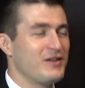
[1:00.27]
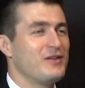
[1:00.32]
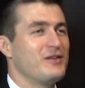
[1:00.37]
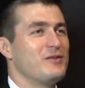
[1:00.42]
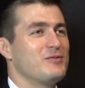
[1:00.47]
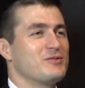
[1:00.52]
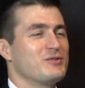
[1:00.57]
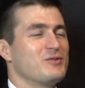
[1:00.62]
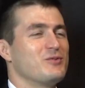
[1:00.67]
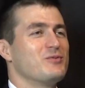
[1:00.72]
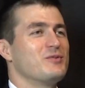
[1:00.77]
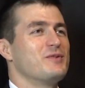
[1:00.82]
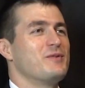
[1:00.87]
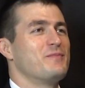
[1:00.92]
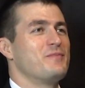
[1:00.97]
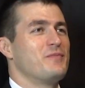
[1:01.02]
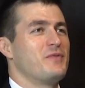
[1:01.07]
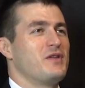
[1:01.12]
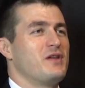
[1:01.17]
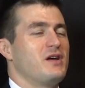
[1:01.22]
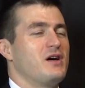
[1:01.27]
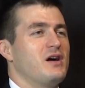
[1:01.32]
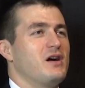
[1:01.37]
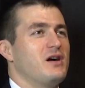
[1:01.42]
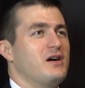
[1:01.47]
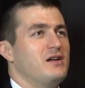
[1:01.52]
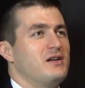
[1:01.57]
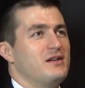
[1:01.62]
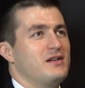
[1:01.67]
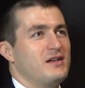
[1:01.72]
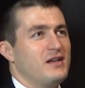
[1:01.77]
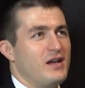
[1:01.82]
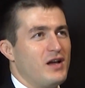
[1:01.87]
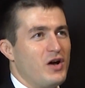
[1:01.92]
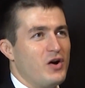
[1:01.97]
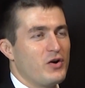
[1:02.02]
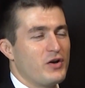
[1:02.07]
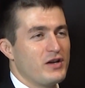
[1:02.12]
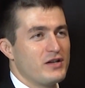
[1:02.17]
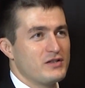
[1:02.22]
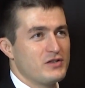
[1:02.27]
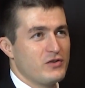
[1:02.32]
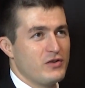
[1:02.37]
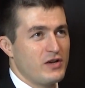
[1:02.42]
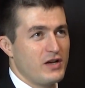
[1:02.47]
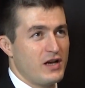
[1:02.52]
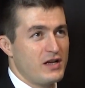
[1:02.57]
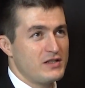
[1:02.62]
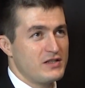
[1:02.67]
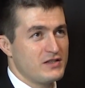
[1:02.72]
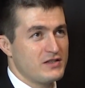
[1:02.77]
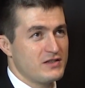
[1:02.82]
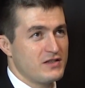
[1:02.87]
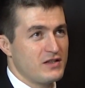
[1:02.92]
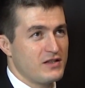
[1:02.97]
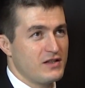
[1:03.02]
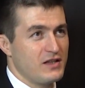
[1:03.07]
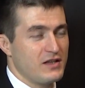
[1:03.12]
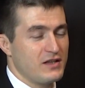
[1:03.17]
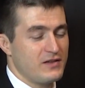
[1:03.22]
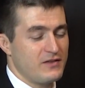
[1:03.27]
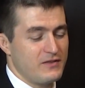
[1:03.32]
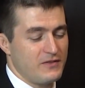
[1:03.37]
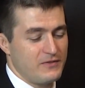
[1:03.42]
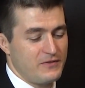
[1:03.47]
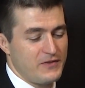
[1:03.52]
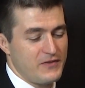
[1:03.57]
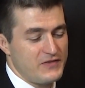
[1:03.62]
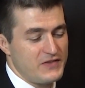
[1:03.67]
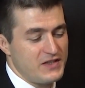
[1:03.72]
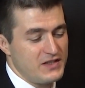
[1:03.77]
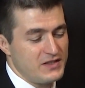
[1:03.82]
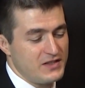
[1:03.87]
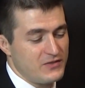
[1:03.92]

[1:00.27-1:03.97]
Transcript: was cool with it? Yeah. Okay, so I just said like 15